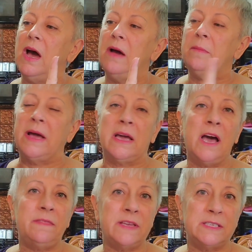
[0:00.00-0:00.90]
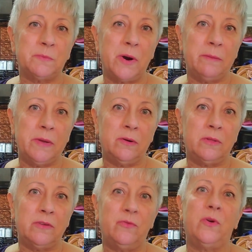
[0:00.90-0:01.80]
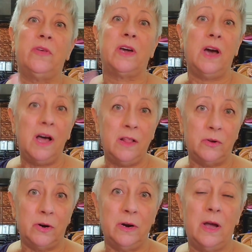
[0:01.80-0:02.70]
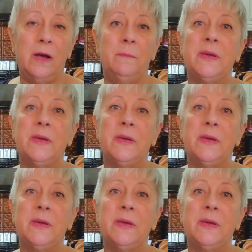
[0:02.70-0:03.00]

Um, I got these primarily for the color uh,